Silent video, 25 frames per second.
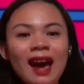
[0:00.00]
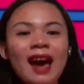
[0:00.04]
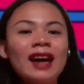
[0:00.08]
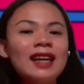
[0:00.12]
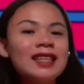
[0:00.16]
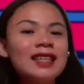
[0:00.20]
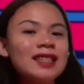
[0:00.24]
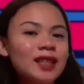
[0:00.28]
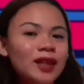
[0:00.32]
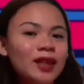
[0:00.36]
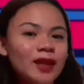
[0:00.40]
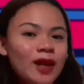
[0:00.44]

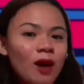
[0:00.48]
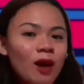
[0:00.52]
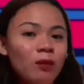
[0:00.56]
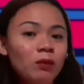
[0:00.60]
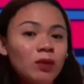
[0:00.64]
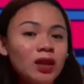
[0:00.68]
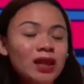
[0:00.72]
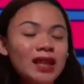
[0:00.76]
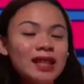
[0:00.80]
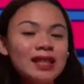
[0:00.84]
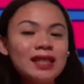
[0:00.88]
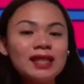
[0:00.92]
is the
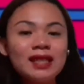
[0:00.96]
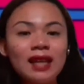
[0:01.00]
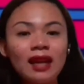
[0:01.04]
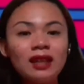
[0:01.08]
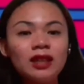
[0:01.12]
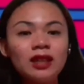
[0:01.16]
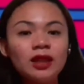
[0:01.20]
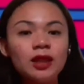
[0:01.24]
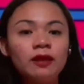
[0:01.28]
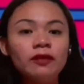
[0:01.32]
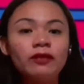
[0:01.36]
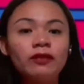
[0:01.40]
common
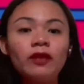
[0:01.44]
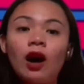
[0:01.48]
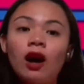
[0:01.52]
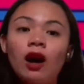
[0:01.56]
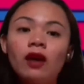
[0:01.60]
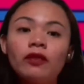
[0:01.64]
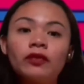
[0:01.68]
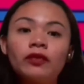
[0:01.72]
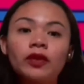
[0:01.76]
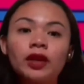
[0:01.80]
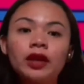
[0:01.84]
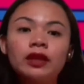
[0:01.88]
incentive
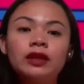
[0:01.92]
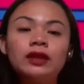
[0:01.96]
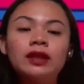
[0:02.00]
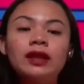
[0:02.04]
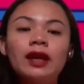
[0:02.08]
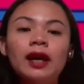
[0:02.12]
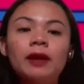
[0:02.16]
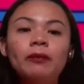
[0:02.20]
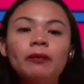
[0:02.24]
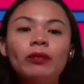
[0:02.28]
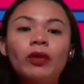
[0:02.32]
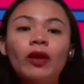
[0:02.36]
offered to
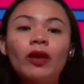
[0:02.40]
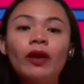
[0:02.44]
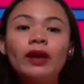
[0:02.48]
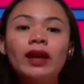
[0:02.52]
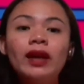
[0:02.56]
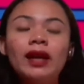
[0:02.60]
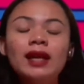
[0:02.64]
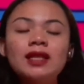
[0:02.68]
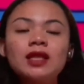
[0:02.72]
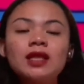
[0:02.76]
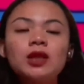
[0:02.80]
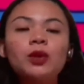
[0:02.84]

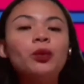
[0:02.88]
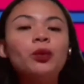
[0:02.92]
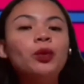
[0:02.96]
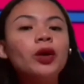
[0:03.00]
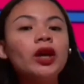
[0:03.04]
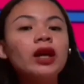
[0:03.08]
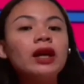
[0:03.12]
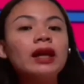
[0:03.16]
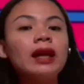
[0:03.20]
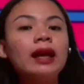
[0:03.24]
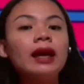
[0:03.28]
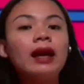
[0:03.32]
employees
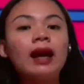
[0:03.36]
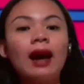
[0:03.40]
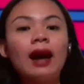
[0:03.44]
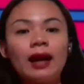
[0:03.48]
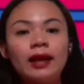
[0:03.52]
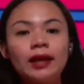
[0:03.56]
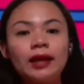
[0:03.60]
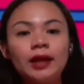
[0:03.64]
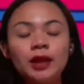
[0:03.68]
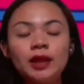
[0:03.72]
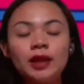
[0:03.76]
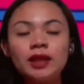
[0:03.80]
working
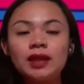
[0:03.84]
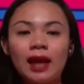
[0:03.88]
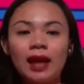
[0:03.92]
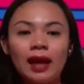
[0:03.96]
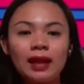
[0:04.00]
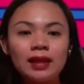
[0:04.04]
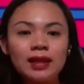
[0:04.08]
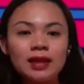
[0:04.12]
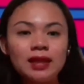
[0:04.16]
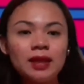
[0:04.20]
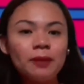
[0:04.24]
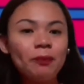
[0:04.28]
under
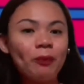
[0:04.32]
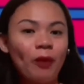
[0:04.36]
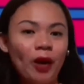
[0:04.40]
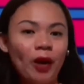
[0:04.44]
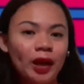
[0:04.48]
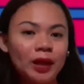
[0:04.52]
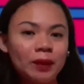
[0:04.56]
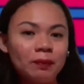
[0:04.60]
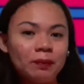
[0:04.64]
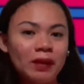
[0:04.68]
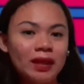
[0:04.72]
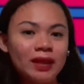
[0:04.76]
sales
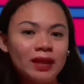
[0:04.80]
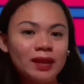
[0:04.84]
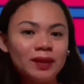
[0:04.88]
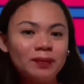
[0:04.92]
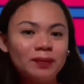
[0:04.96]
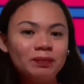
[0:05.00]
department.